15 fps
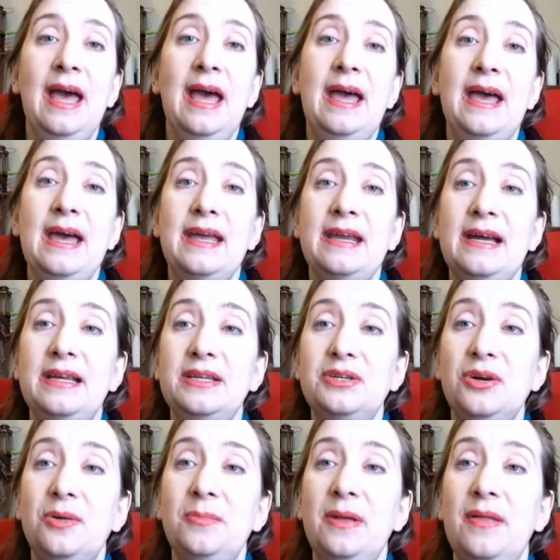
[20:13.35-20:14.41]
And I
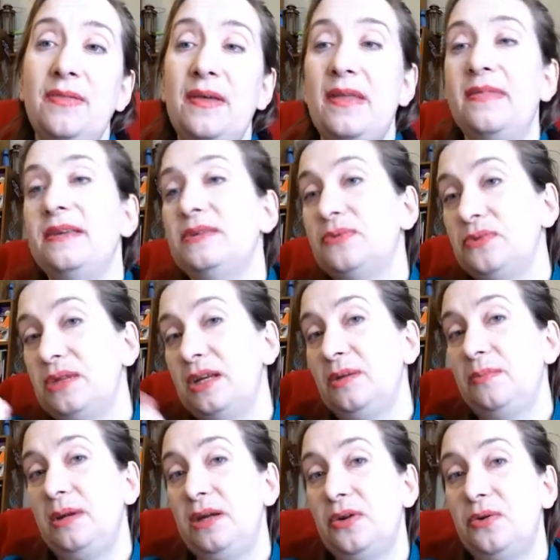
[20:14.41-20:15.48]
determined that this was going
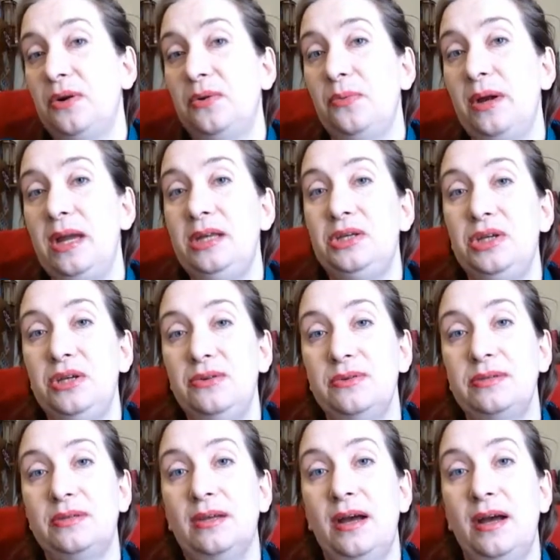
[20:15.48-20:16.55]
to be a quick way to
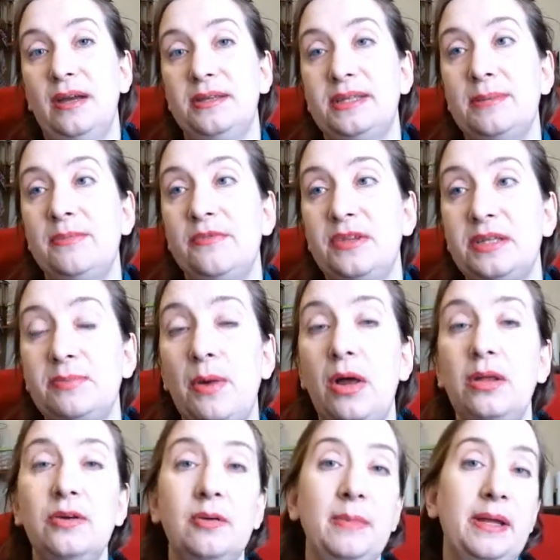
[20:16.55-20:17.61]
use some of the
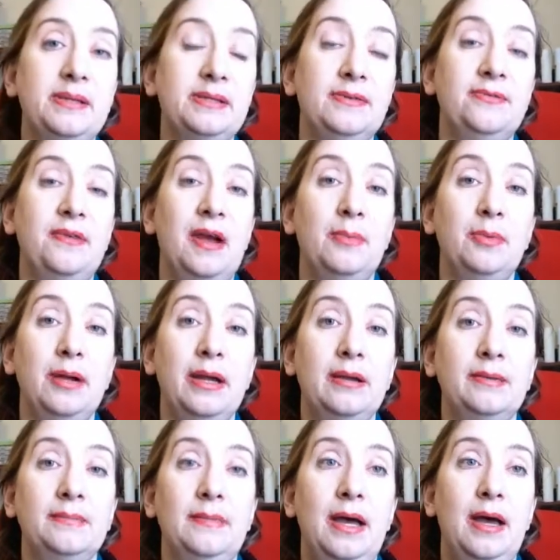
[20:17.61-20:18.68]
smaller amounts of
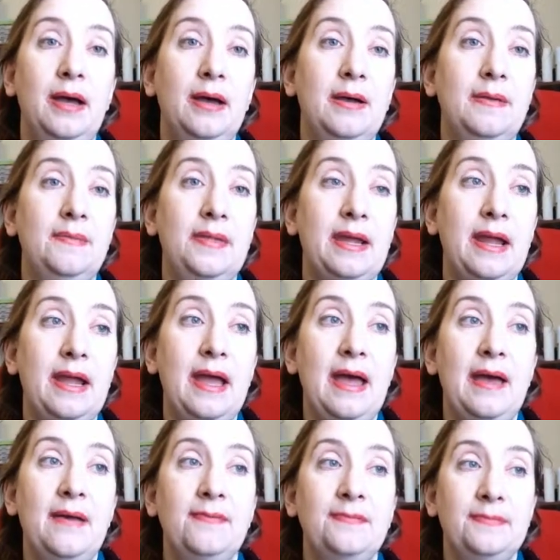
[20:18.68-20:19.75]
fabric that I
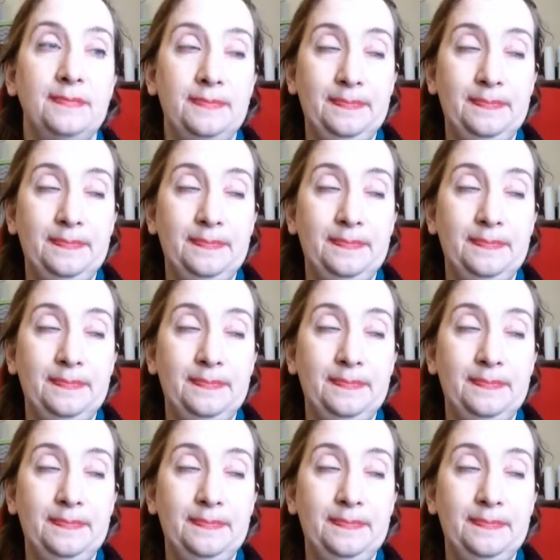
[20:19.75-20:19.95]
have